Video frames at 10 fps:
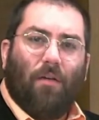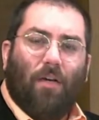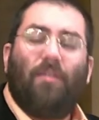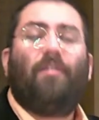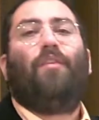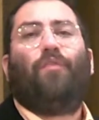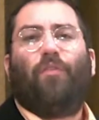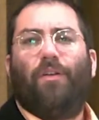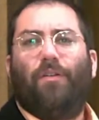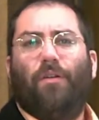a
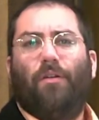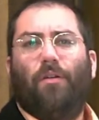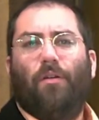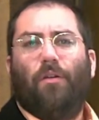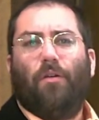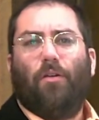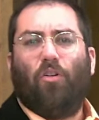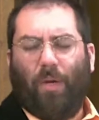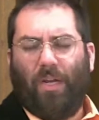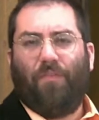different
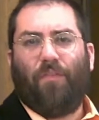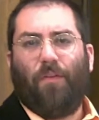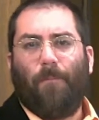grief.